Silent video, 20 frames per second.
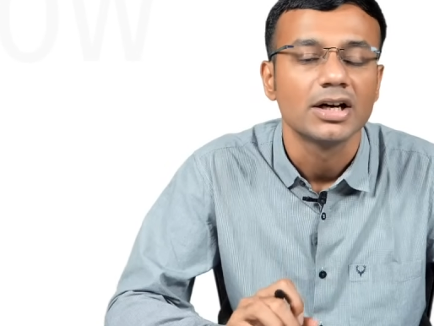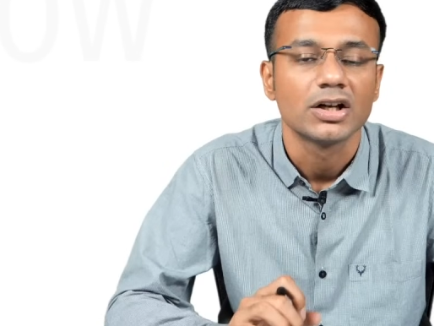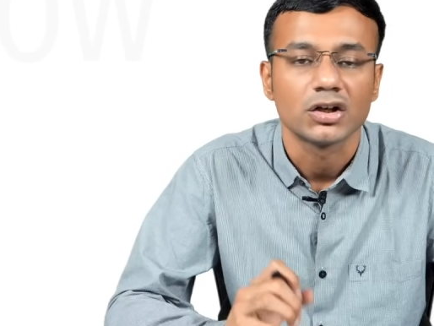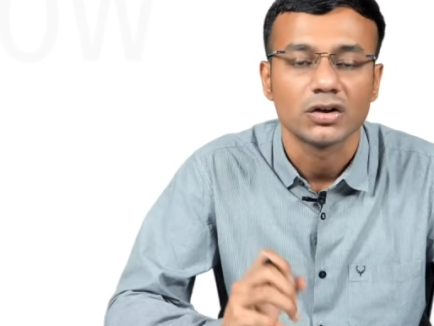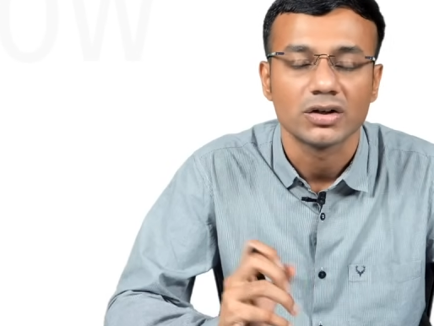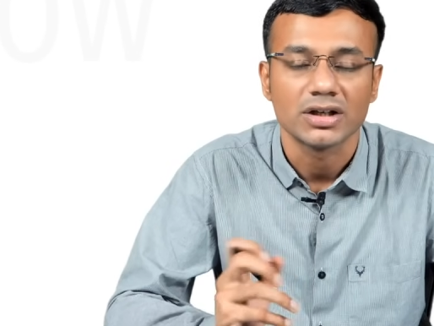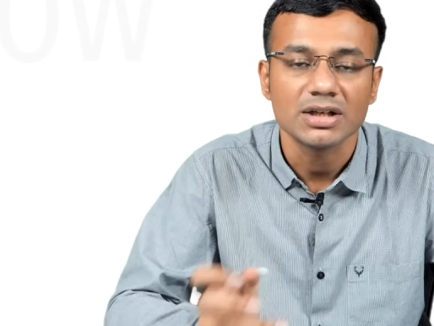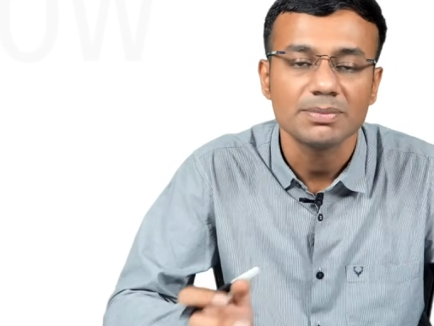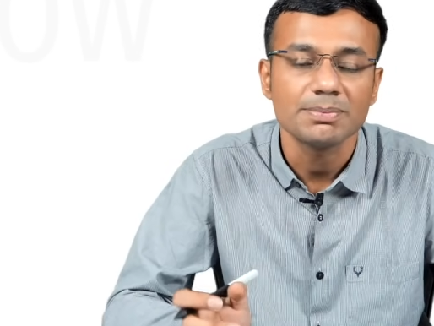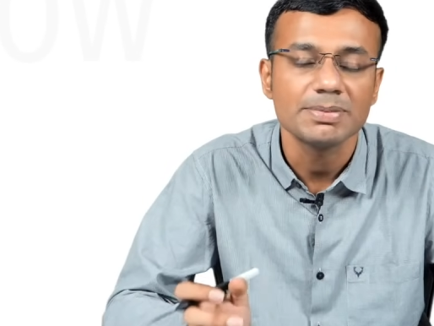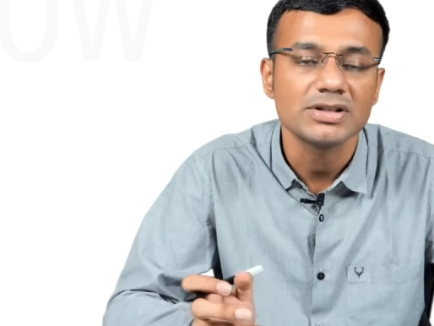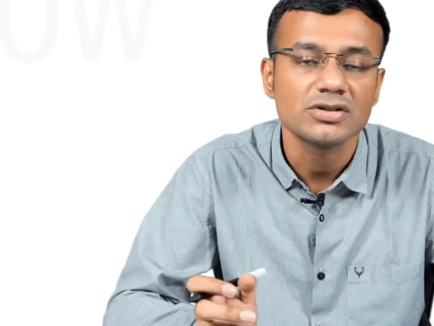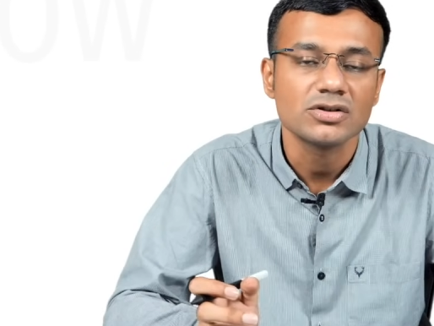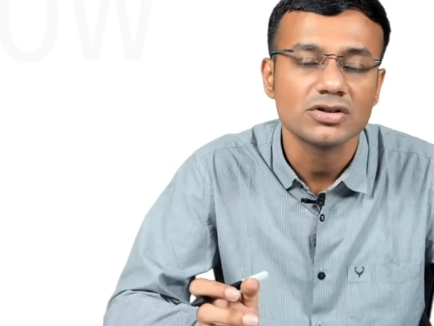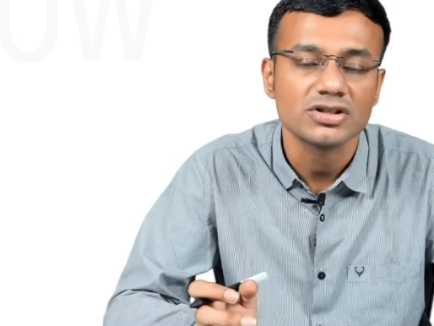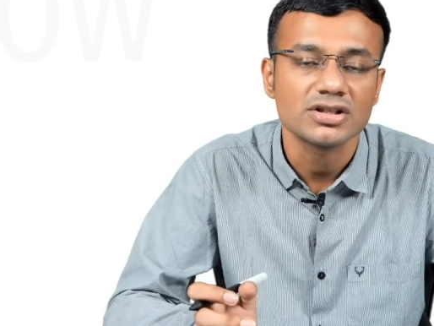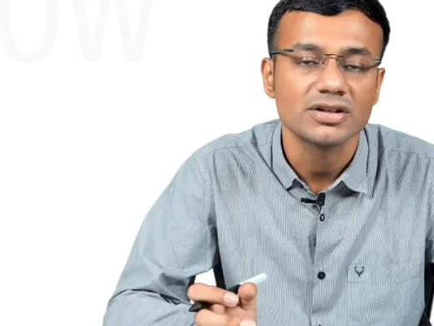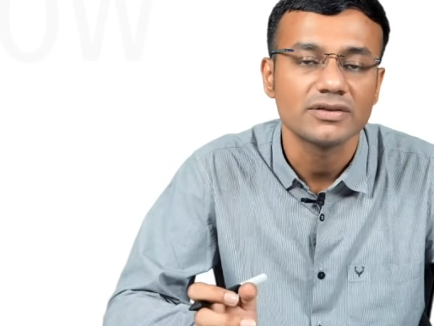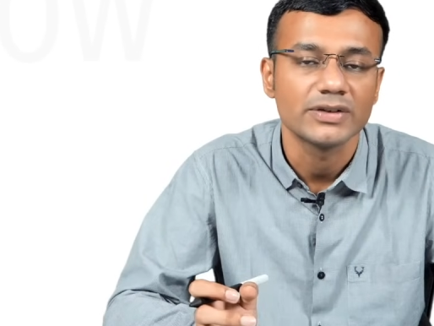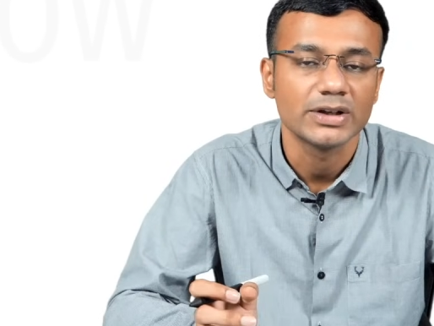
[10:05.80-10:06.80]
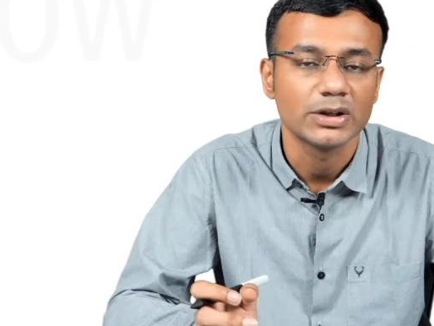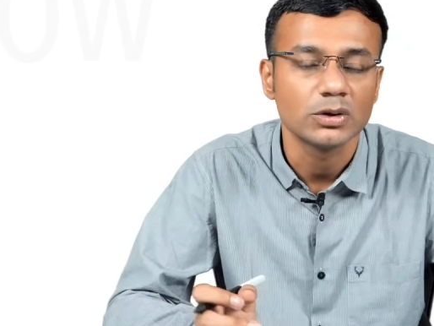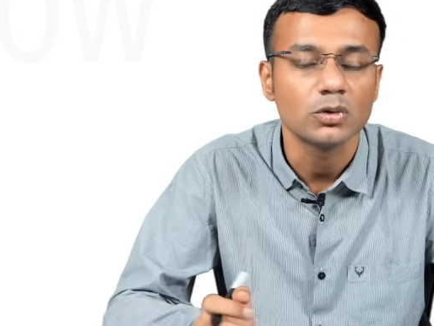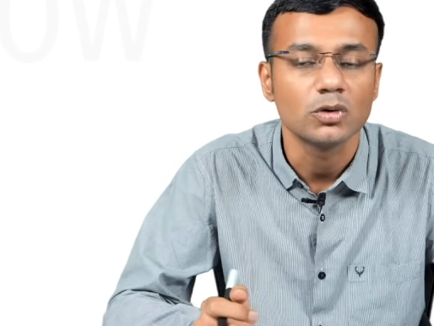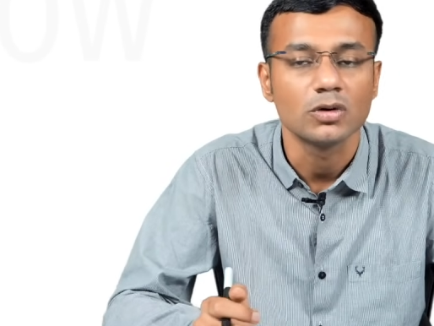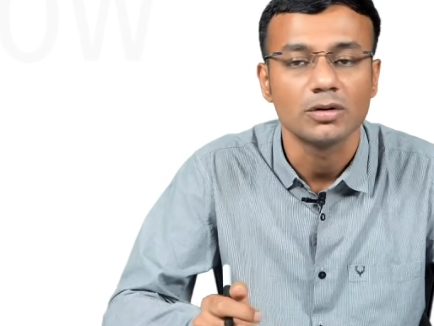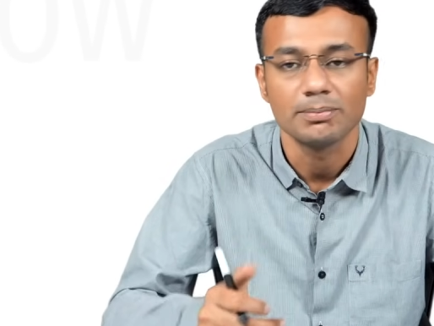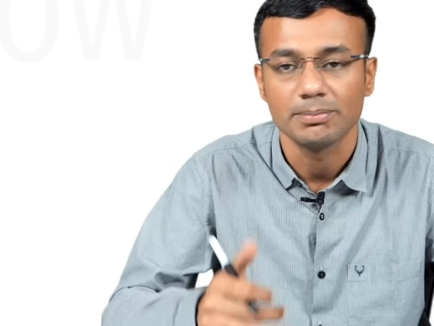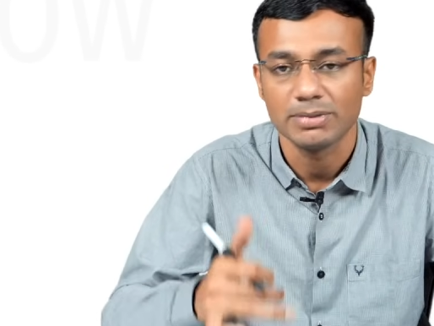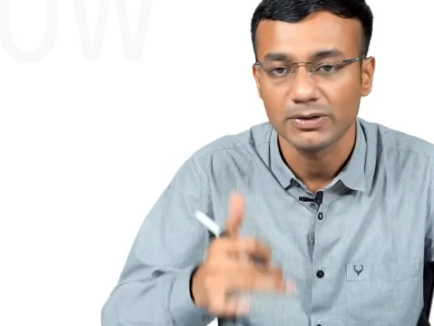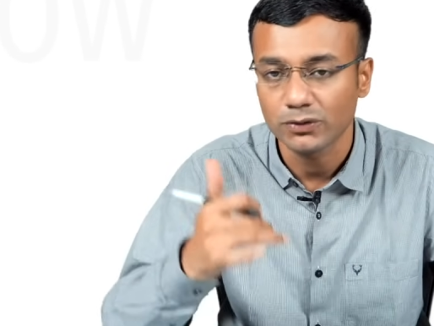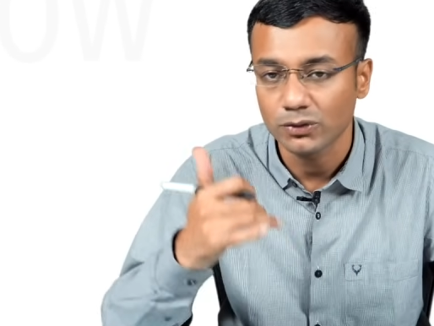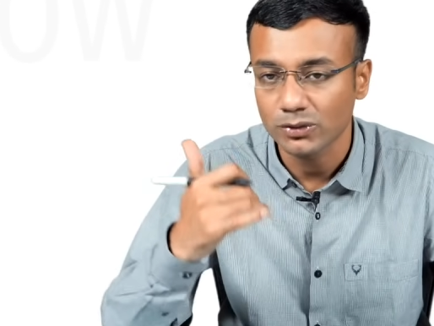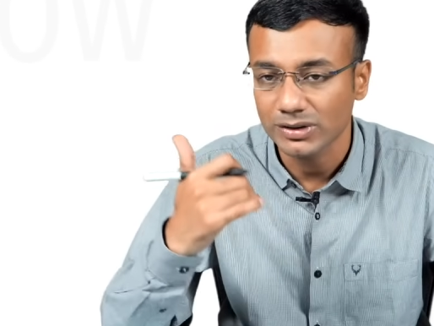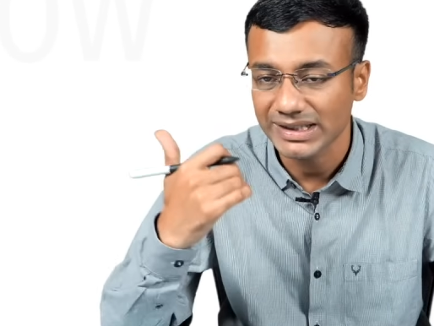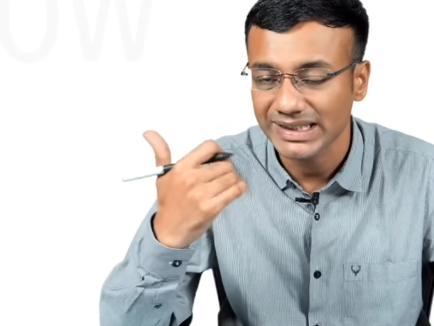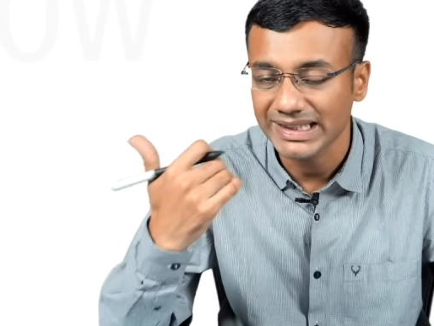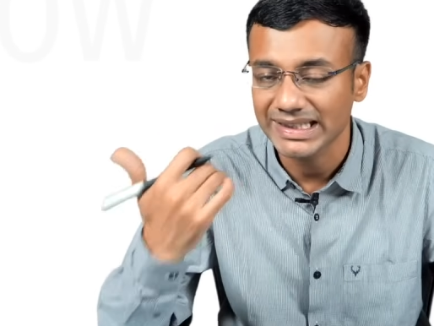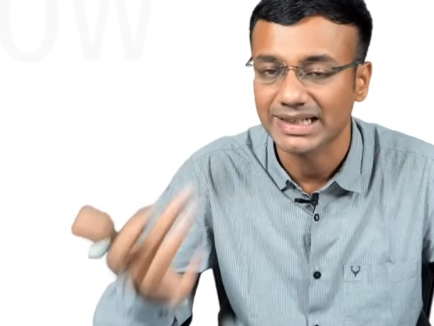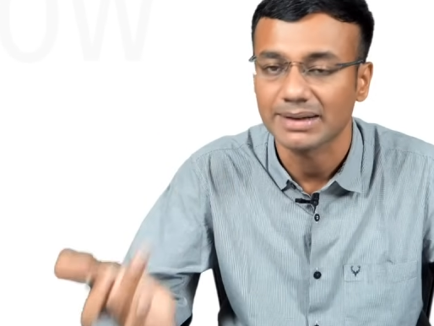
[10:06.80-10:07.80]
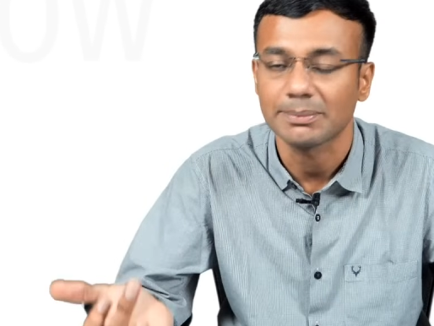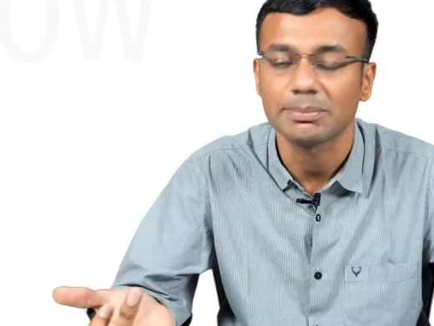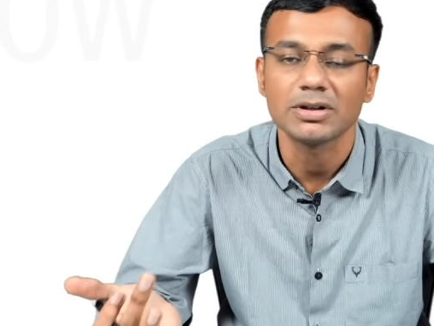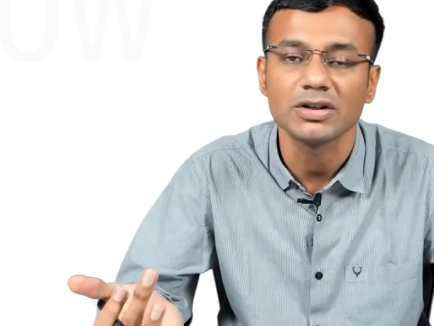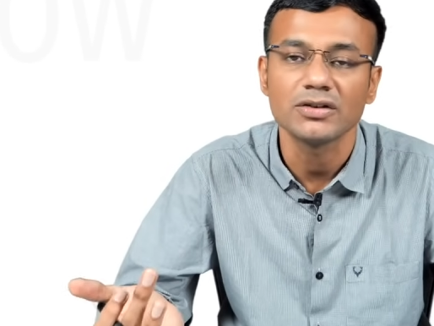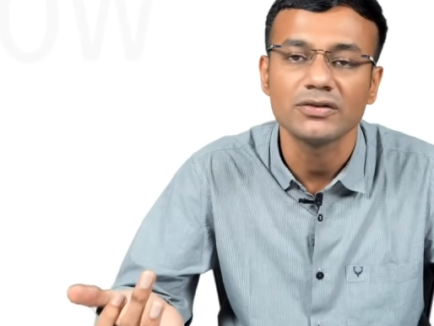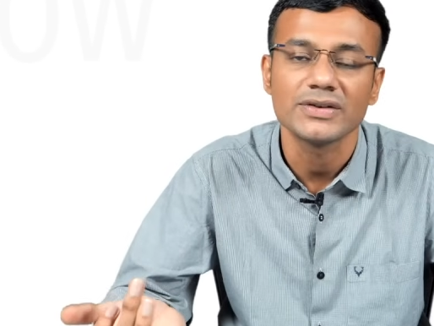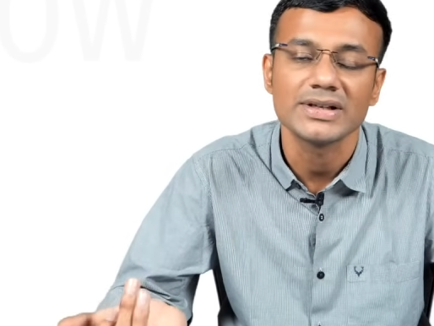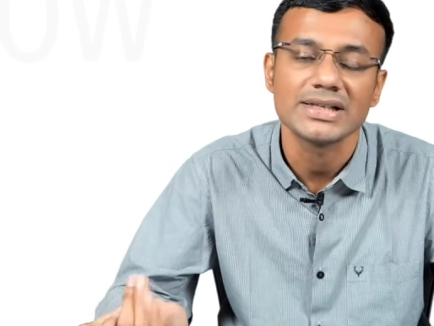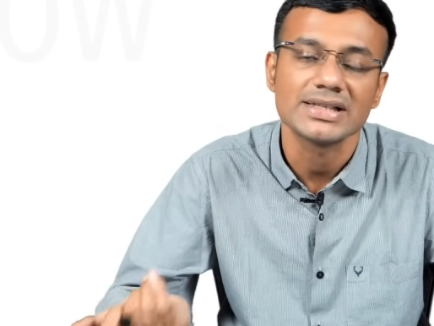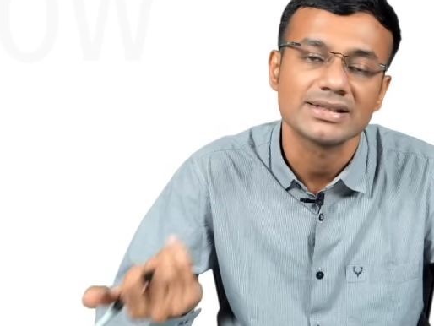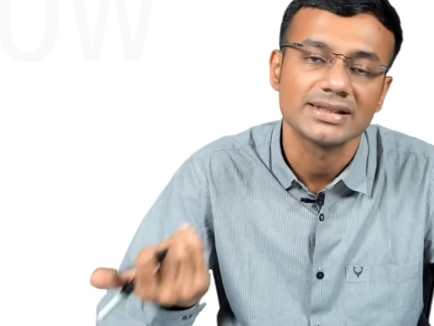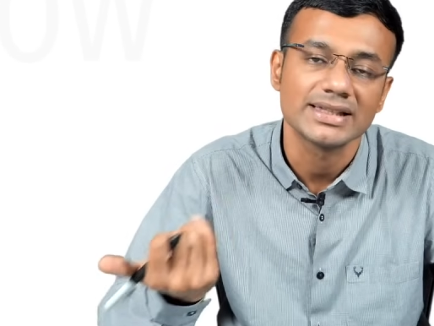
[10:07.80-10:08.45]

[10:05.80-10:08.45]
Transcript: Now, herpes zoster, we know before the eruptive phase,